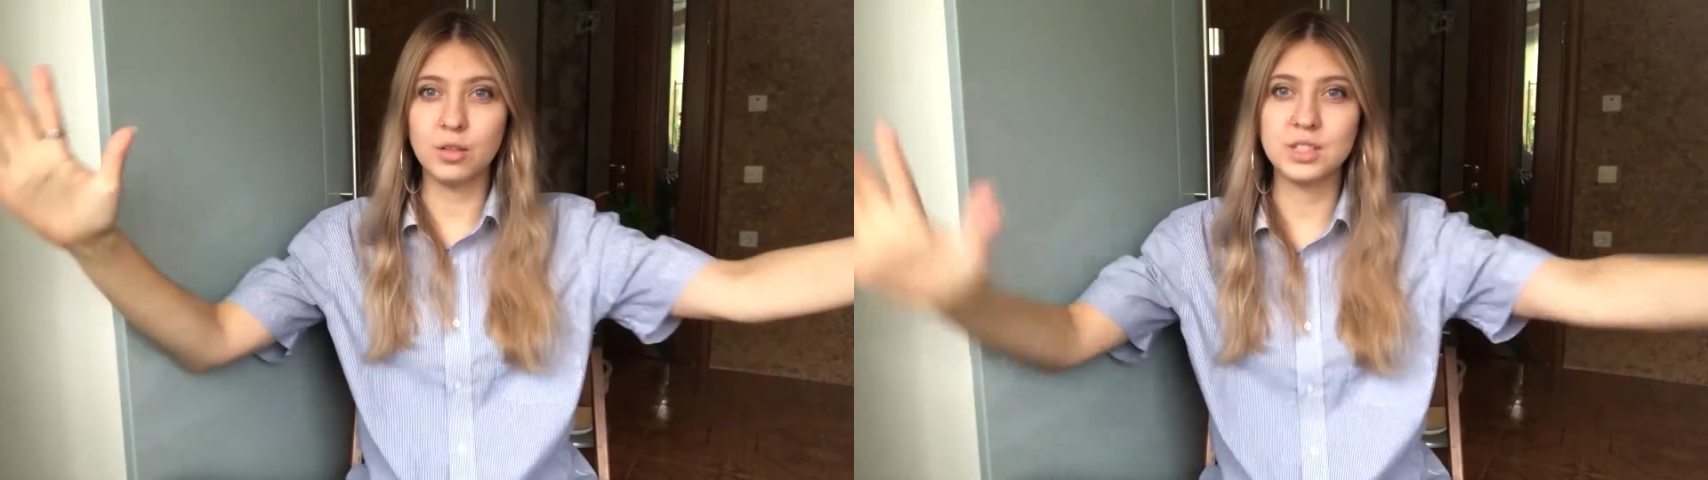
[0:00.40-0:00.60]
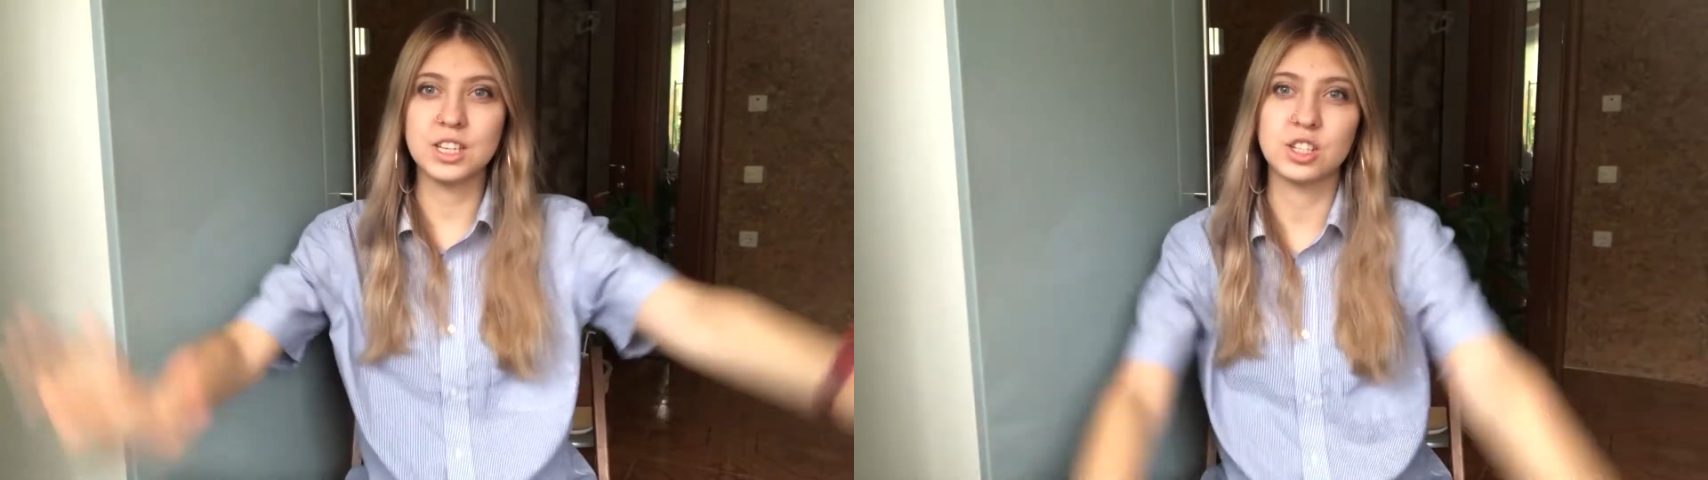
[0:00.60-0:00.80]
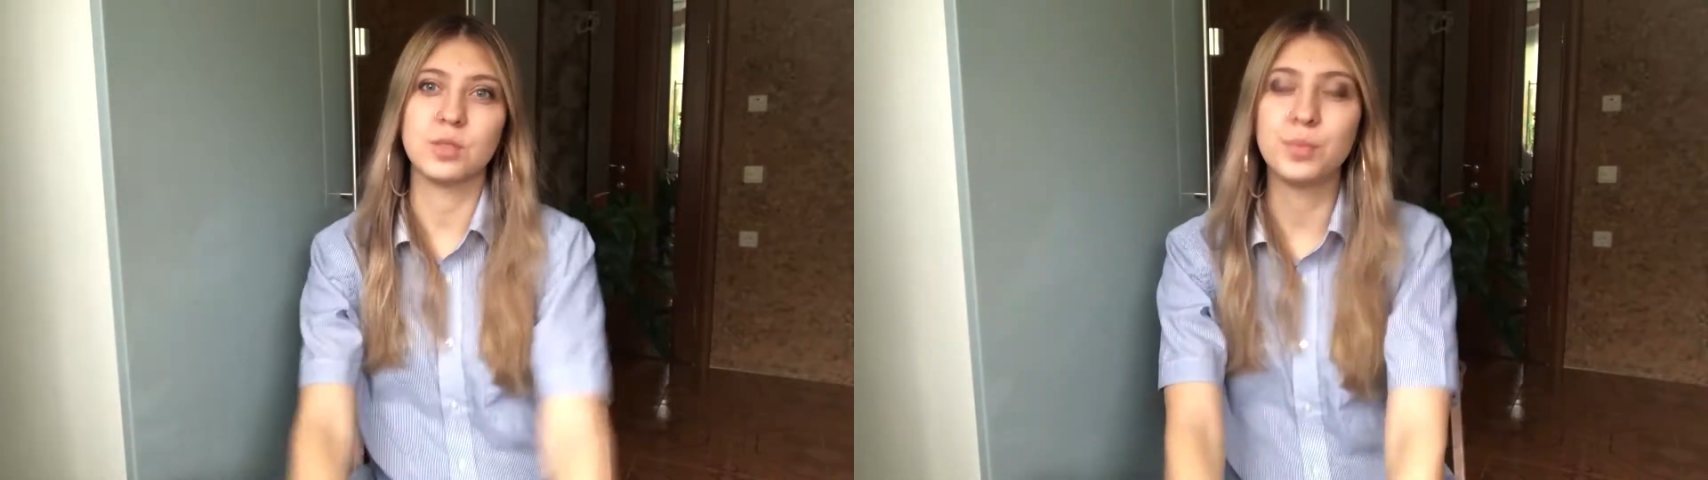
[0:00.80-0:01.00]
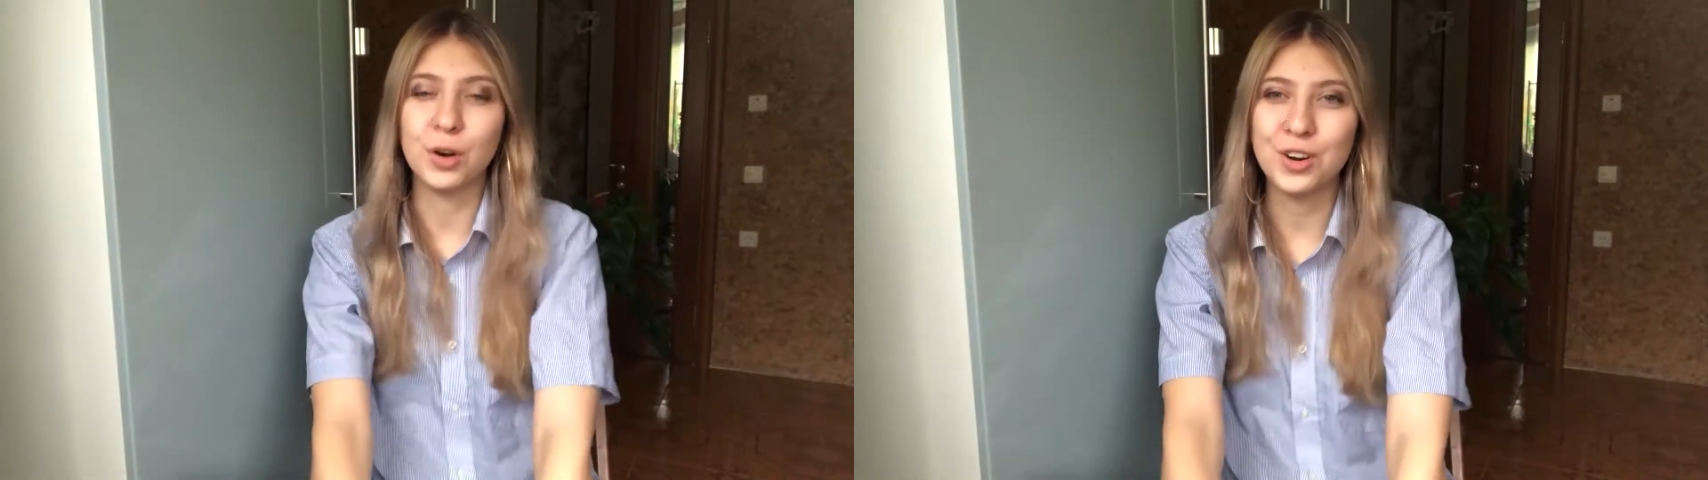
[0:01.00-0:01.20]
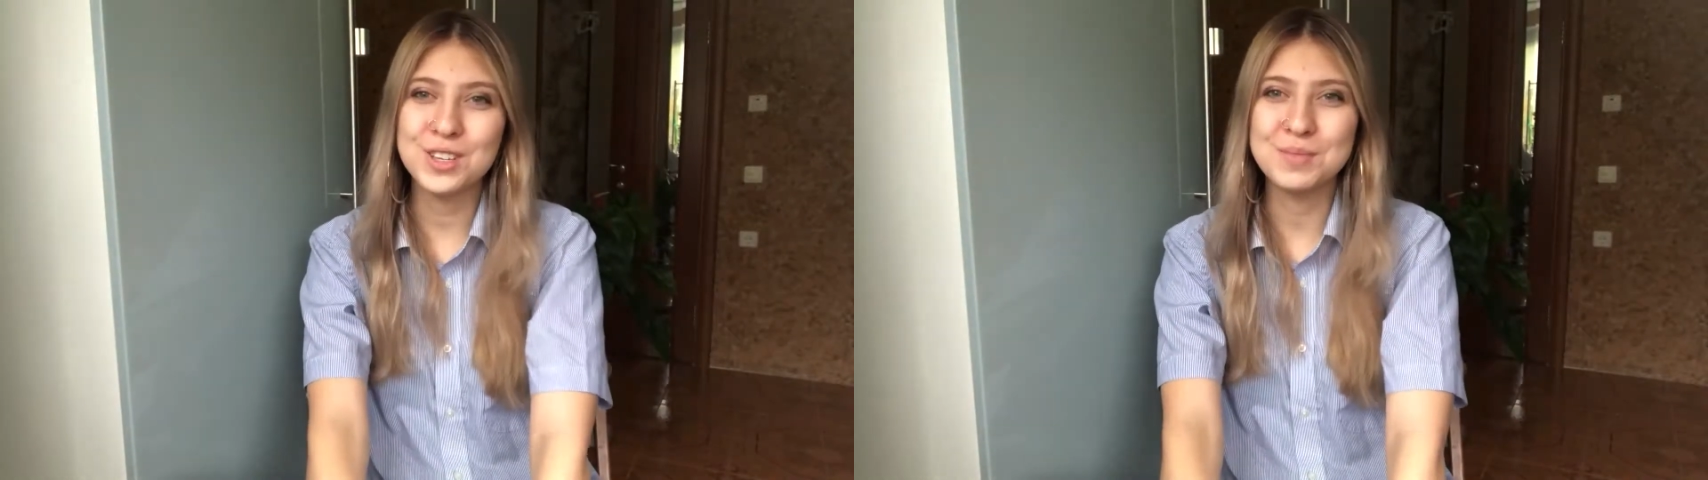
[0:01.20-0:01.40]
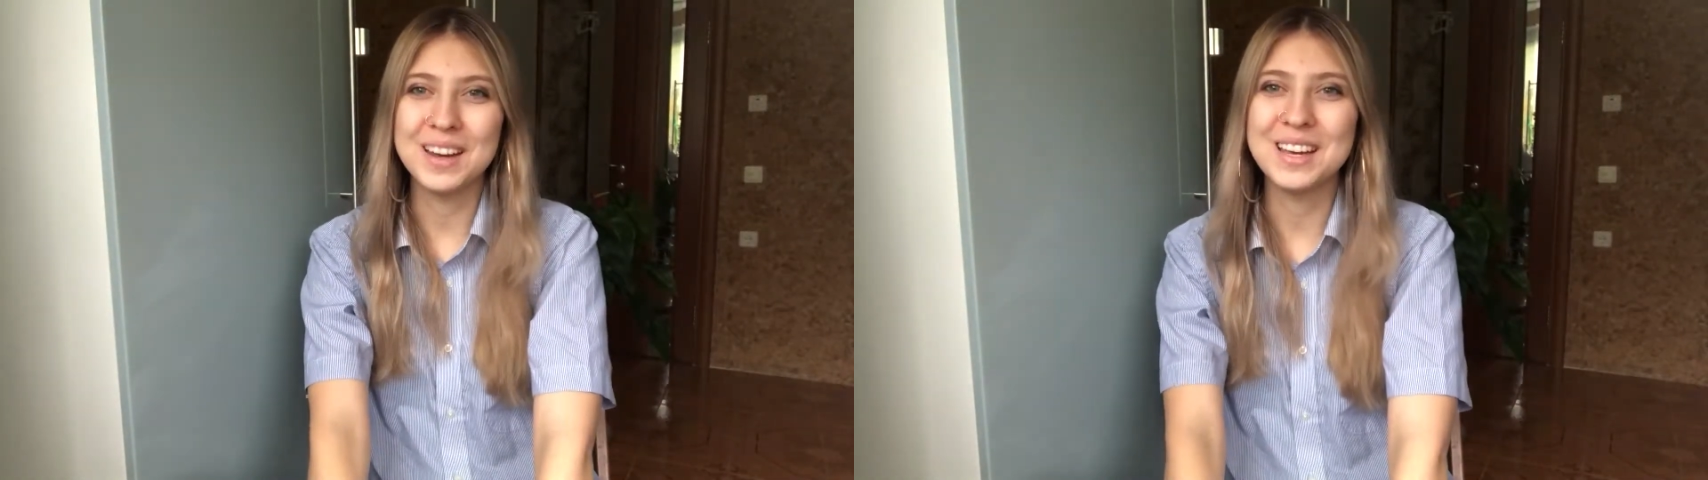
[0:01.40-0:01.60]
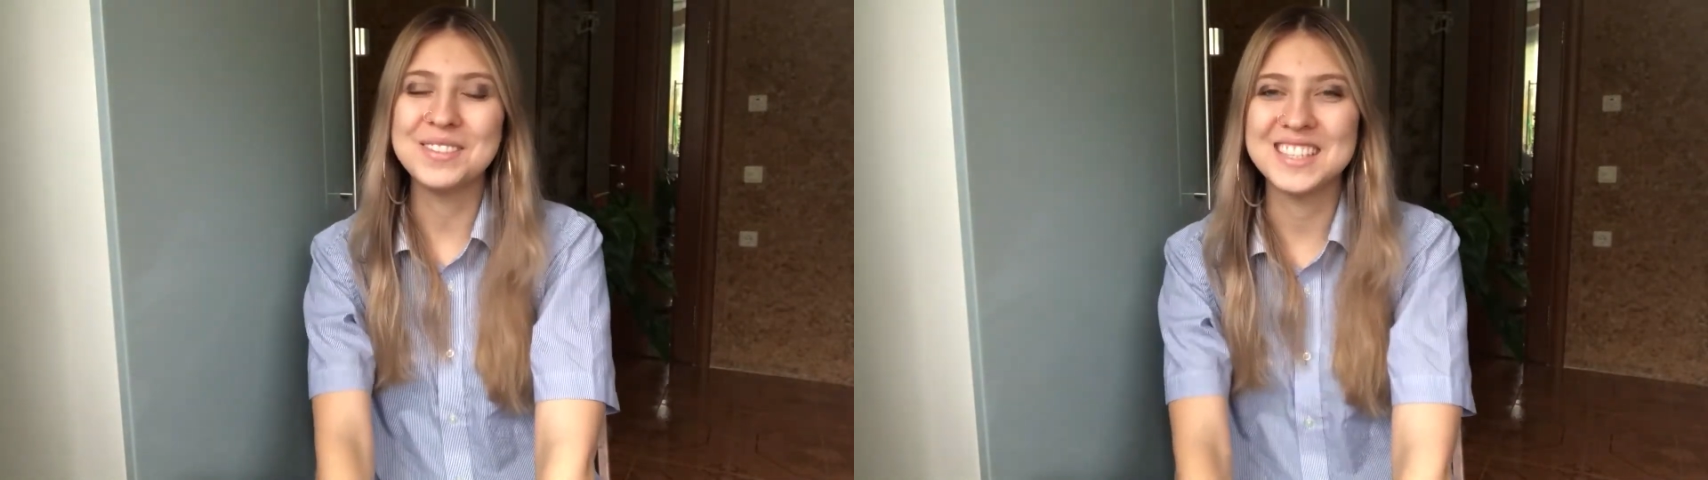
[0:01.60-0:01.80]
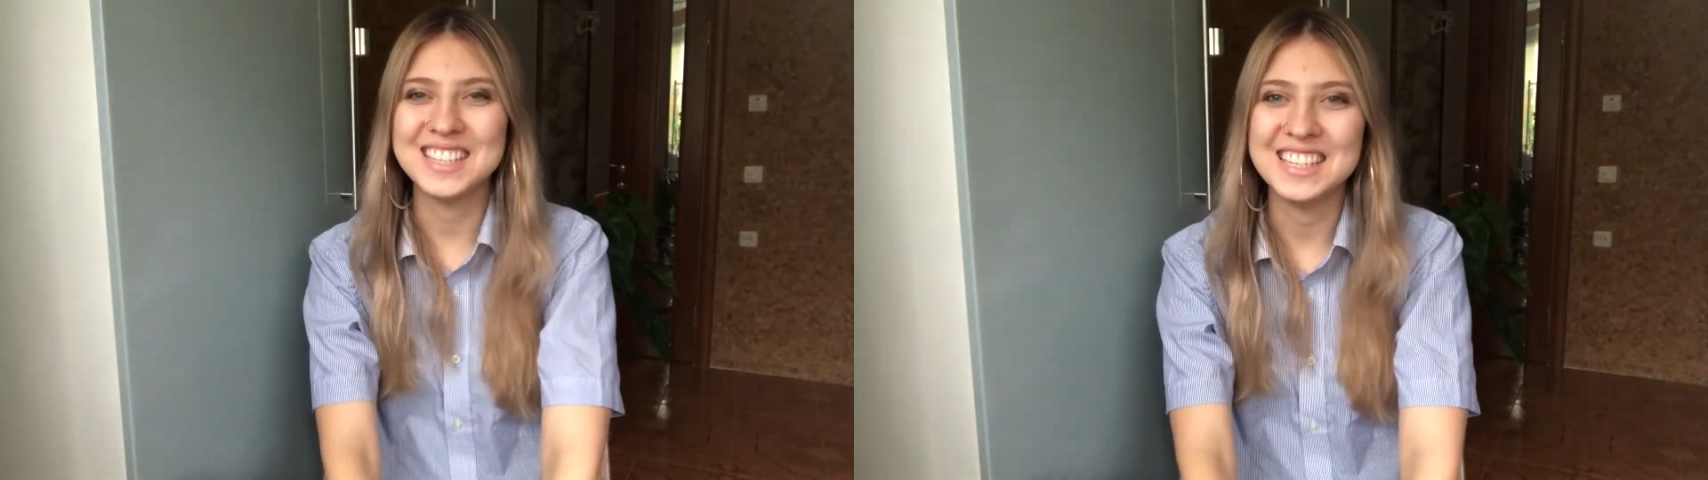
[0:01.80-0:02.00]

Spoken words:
Content on Perks. My name is